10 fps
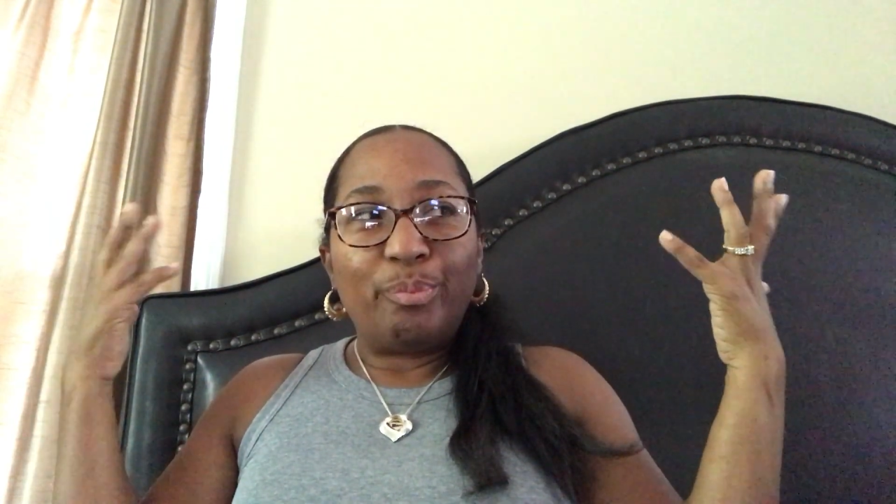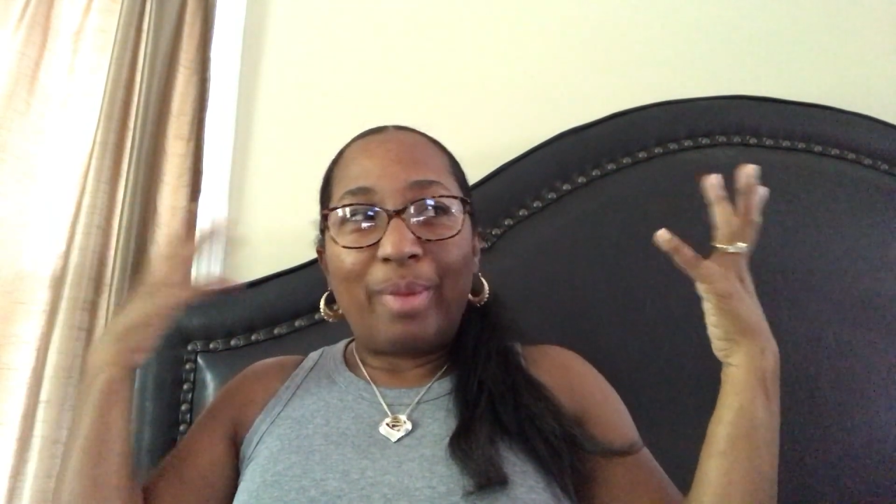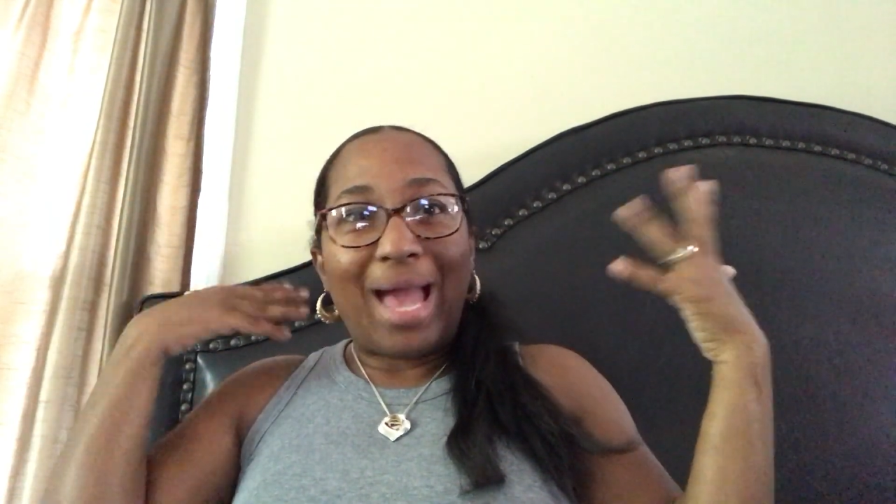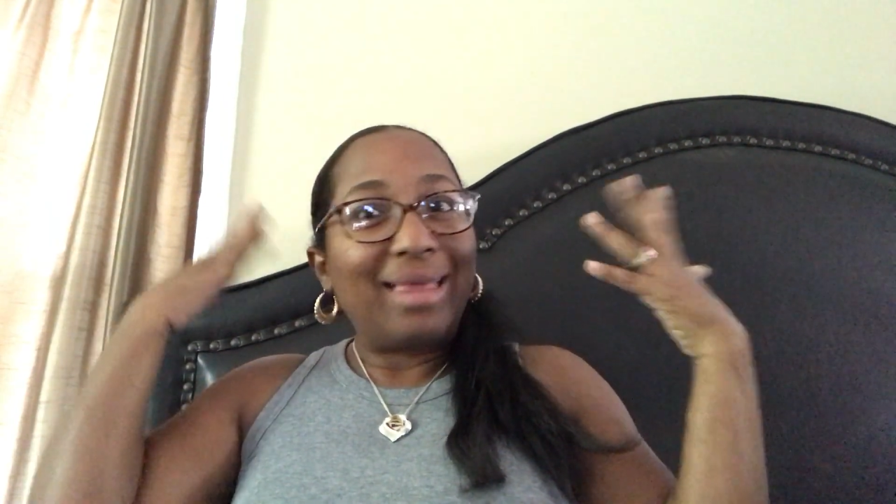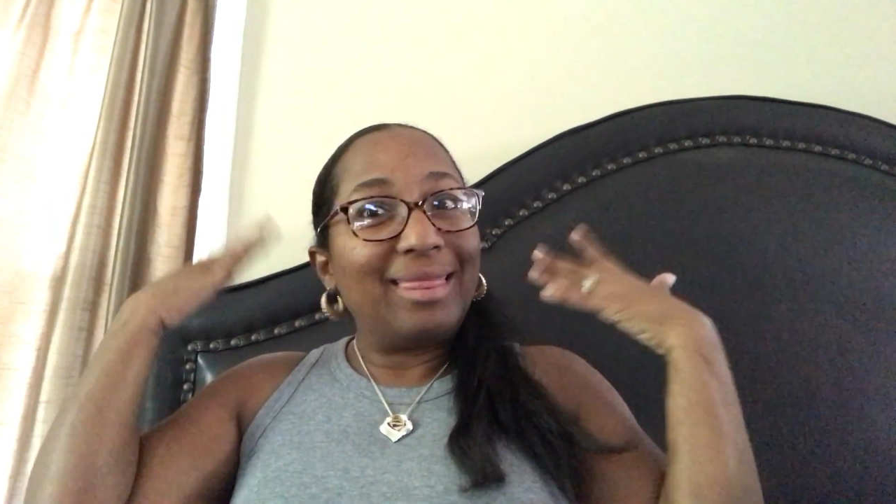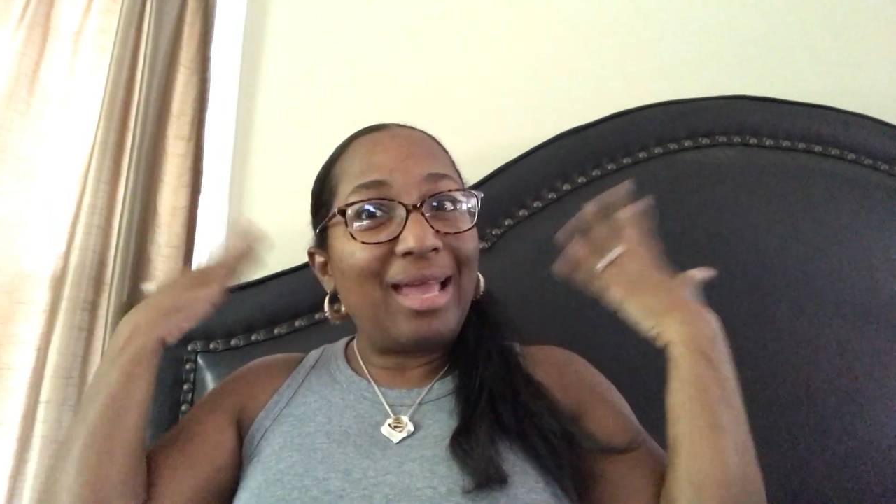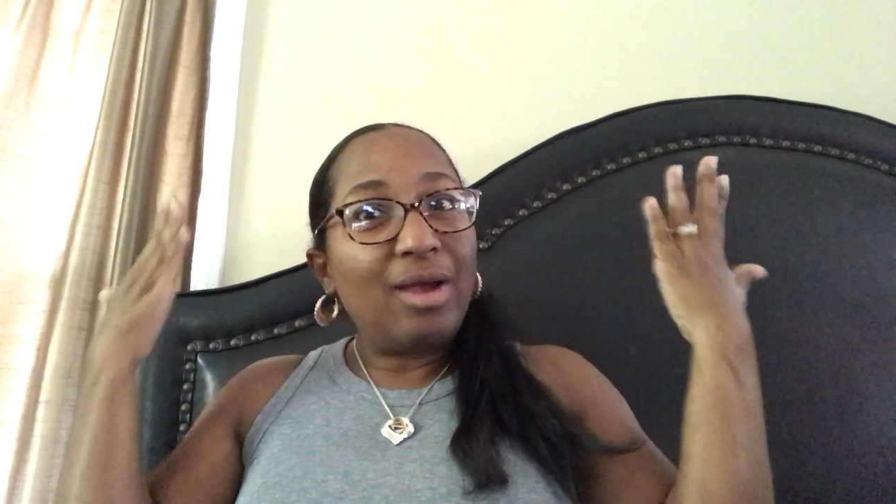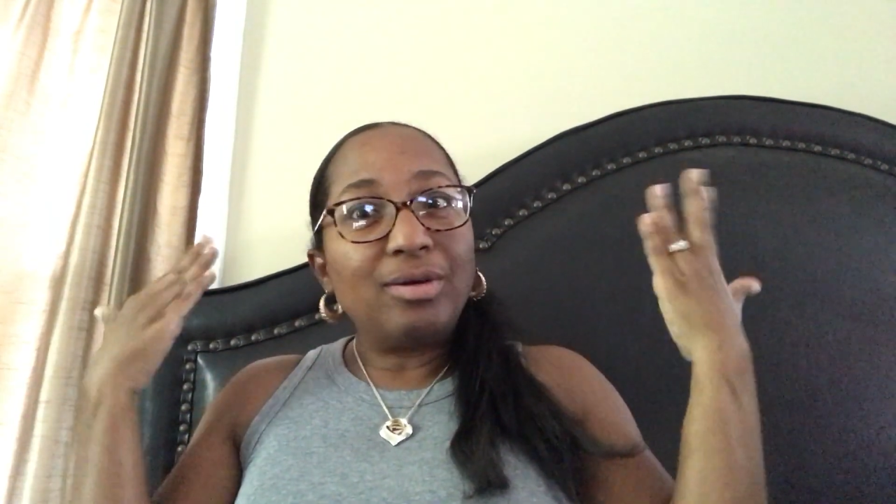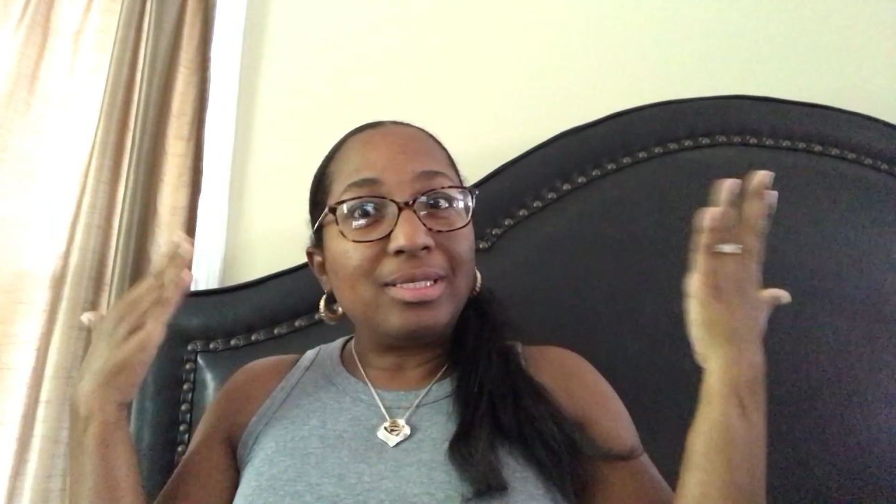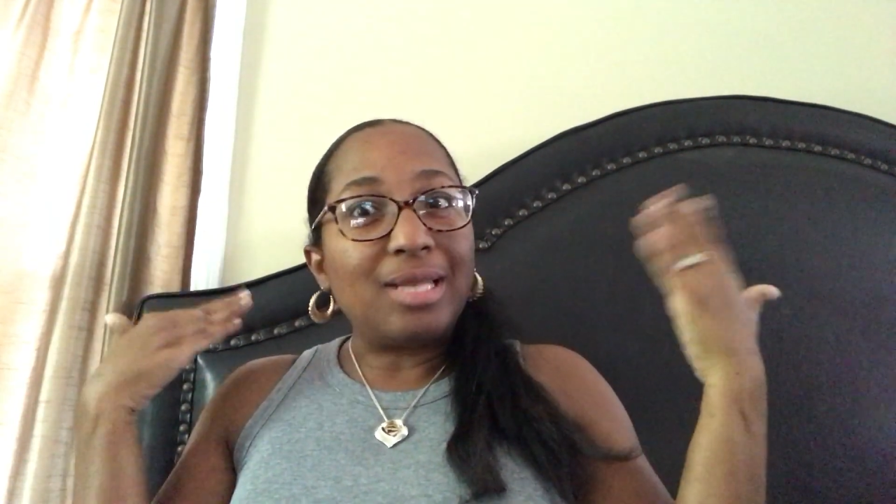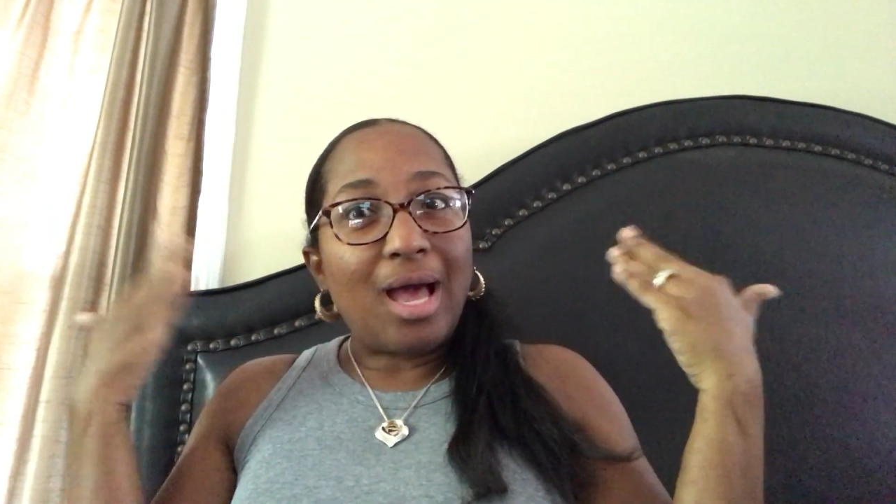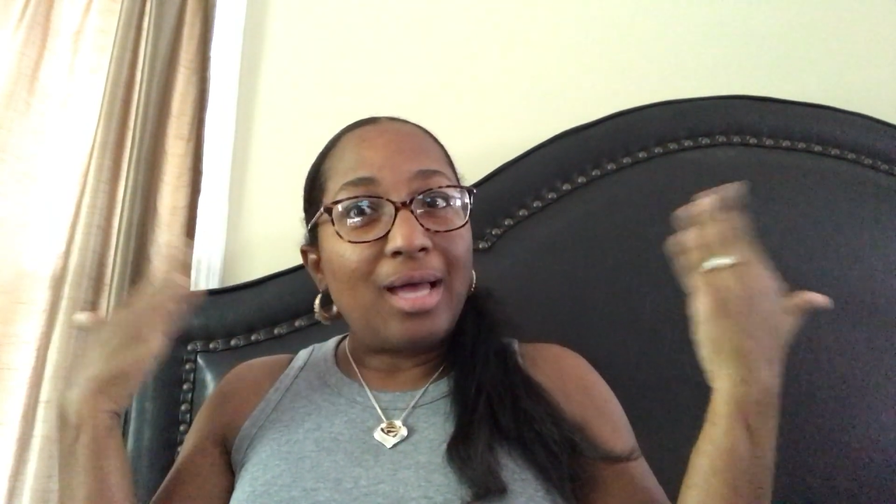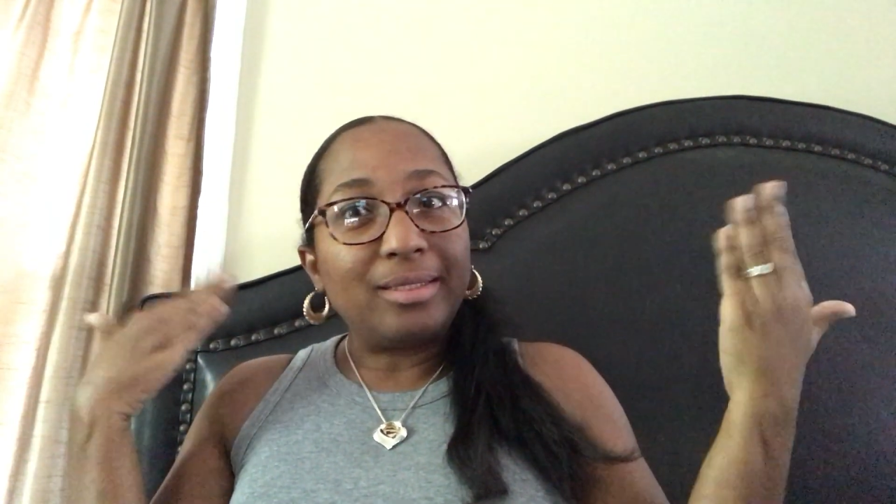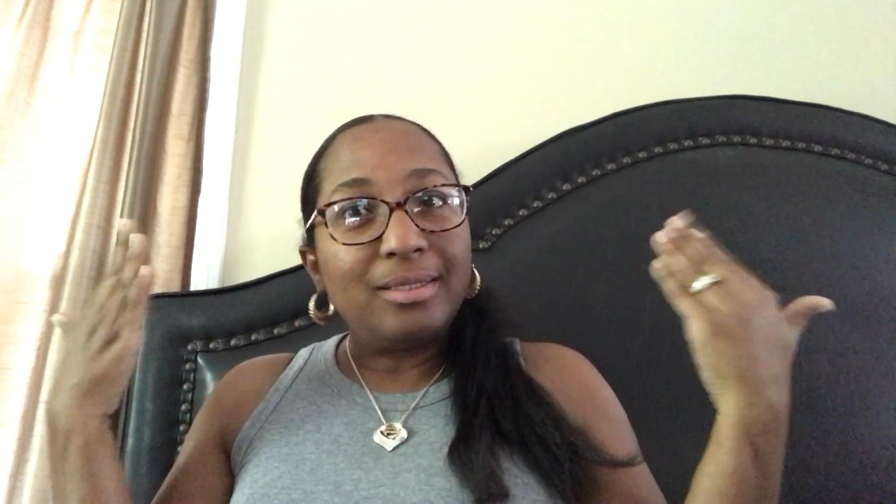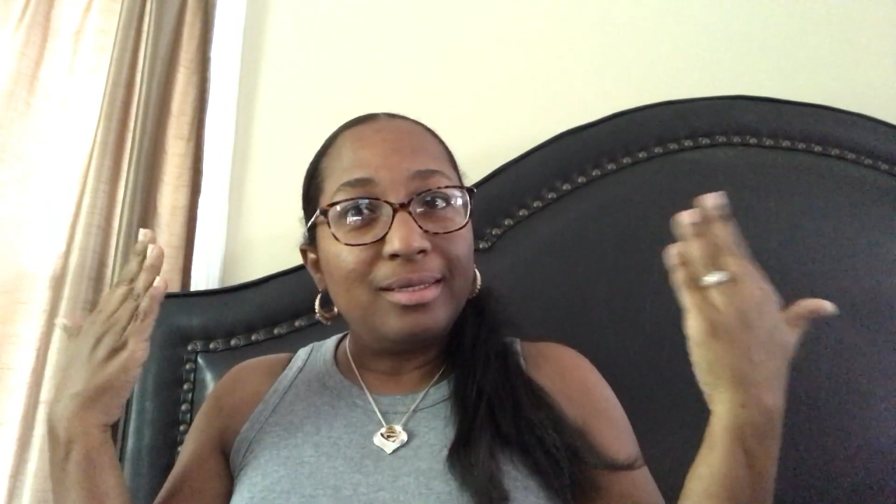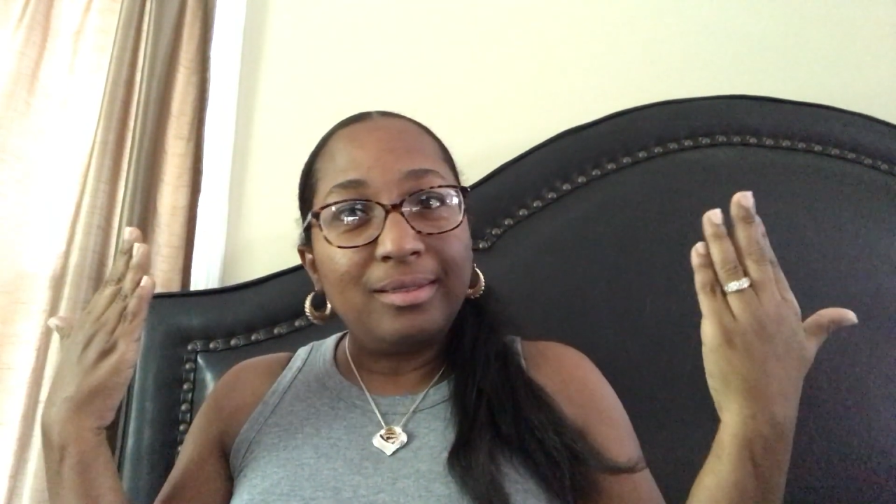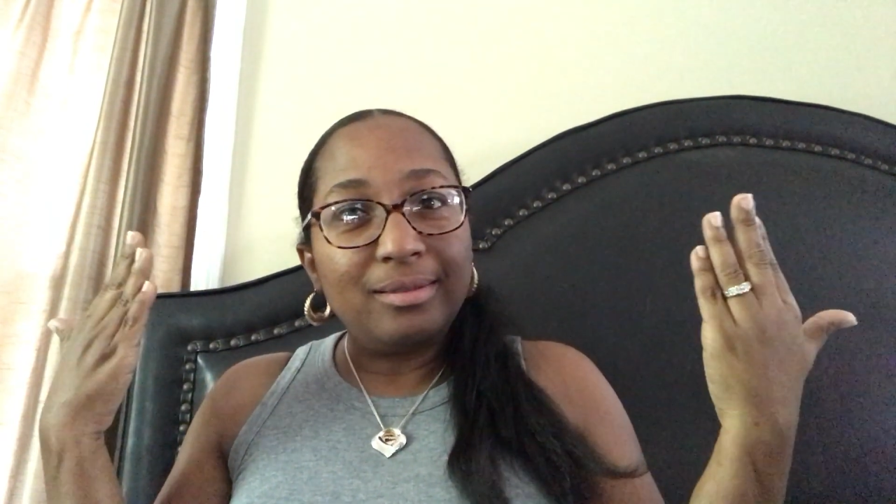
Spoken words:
back there is not